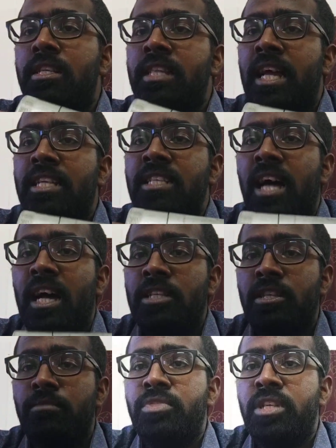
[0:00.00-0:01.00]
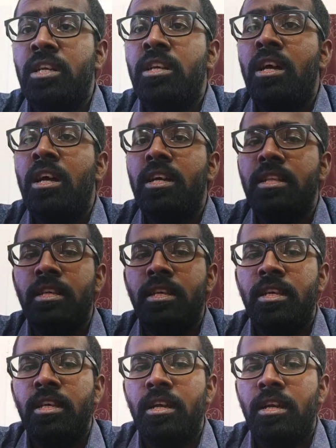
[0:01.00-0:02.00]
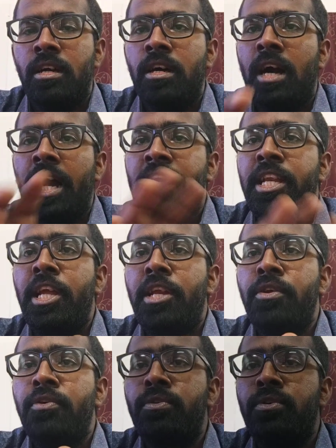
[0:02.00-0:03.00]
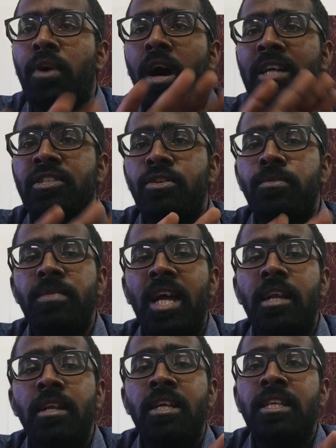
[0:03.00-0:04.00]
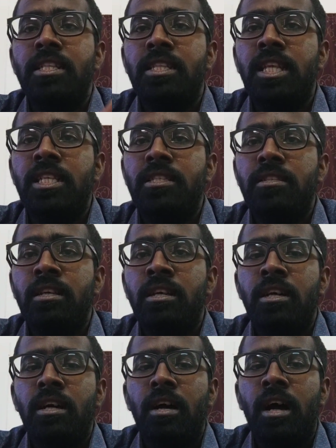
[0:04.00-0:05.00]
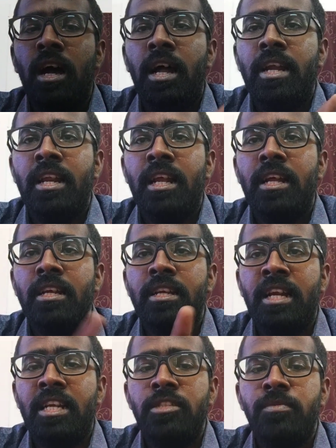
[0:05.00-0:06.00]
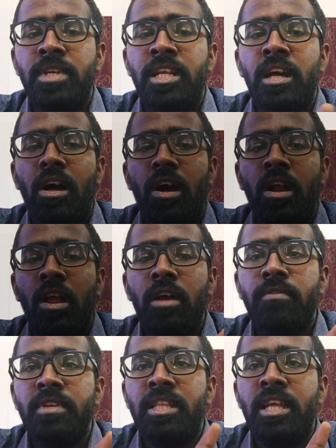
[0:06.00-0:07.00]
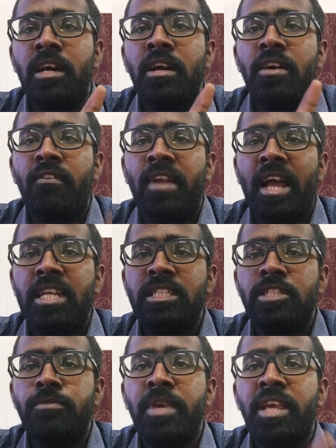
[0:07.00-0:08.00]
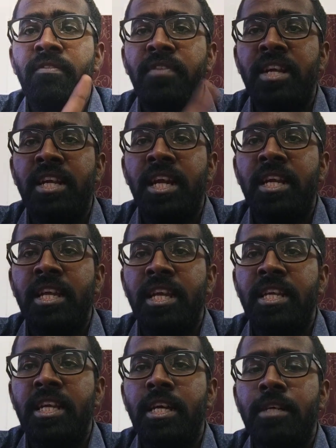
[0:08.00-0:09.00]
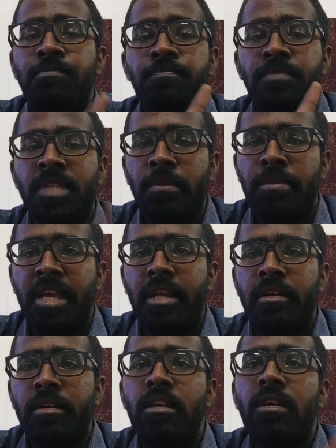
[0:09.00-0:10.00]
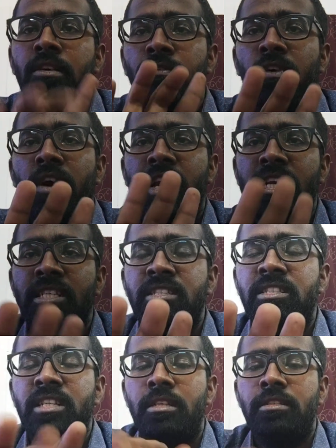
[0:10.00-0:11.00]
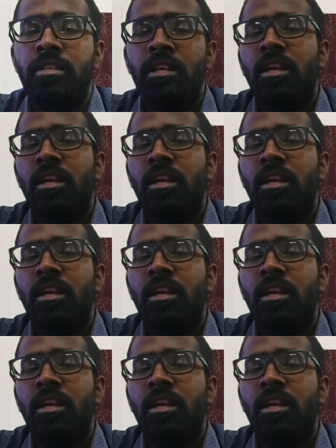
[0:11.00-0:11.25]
there is an assumption. I need you to assume that this transmitter along with the flange is being fitted in a pig for an instance,